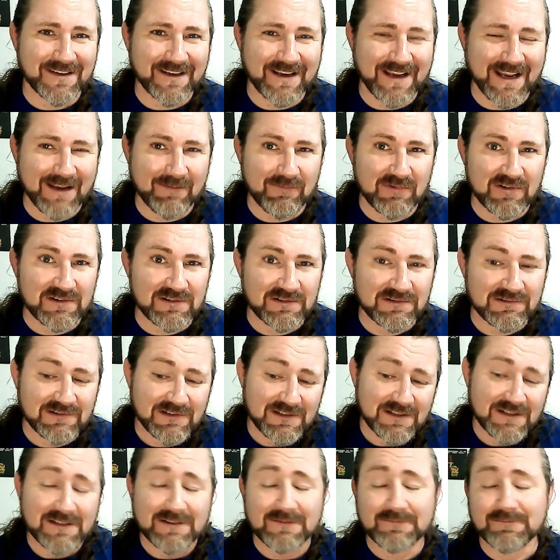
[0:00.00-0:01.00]
cable,
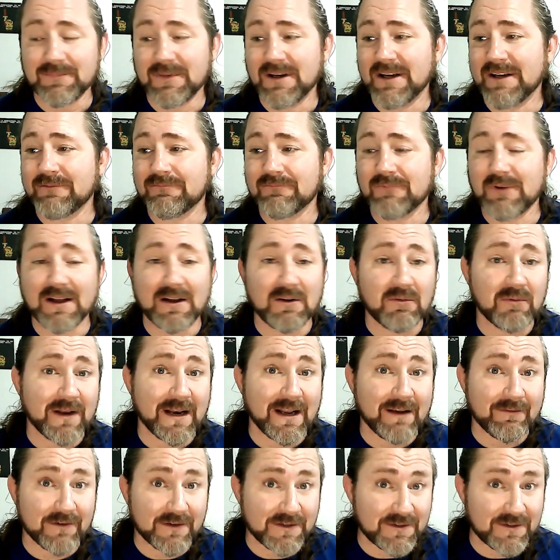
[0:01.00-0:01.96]
but, well, whatever.